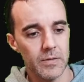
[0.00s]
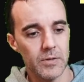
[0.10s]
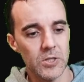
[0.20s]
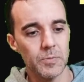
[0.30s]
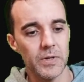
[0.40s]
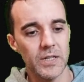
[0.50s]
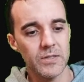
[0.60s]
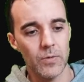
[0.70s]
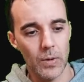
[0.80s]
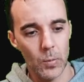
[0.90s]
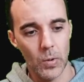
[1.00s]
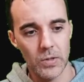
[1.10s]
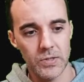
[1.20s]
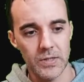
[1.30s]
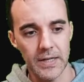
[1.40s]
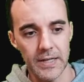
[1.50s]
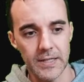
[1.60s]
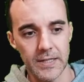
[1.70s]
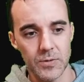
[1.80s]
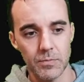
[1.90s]
just because of the way it works, it
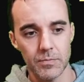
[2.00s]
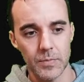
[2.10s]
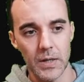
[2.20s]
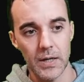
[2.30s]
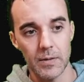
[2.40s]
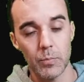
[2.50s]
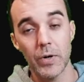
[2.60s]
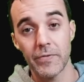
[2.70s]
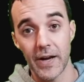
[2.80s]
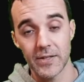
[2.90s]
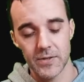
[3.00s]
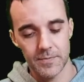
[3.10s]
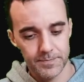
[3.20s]
is pretty fast.